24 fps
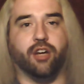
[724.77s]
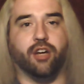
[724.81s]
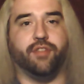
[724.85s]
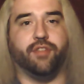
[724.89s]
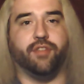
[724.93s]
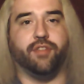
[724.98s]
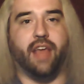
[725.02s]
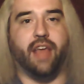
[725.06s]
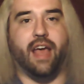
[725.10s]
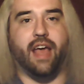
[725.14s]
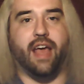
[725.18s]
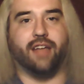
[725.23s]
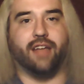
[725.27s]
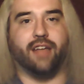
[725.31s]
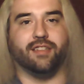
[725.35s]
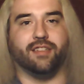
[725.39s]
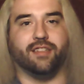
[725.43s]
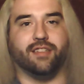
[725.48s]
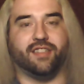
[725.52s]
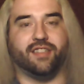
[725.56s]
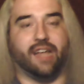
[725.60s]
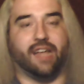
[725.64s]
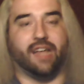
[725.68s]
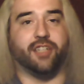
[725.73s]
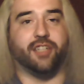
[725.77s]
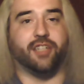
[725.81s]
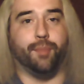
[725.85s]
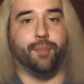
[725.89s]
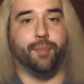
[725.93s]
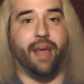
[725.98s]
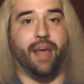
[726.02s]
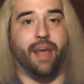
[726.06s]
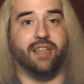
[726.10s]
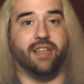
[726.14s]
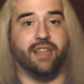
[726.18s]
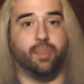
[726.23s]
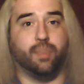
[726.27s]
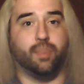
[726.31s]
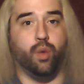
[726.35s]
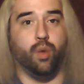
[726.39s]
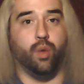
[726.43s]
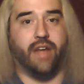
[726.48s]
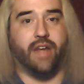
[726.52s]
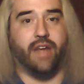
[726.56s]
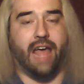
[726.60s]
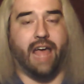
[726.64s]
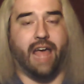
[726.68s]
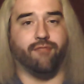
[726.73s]
that Sasha Banks
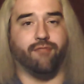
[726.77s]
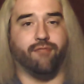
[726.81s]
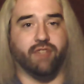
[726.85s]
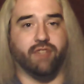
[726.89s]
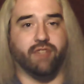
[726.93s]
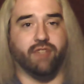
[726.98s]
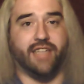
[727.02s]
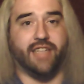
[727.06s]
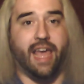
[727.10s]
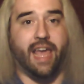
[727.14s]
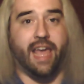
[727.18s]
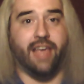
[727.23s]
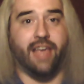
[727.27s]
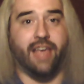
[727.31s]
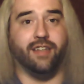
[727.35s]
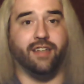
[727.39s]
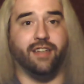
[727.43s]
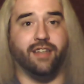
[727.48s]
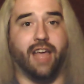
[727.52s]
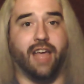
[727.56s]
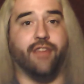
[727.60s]
would have retained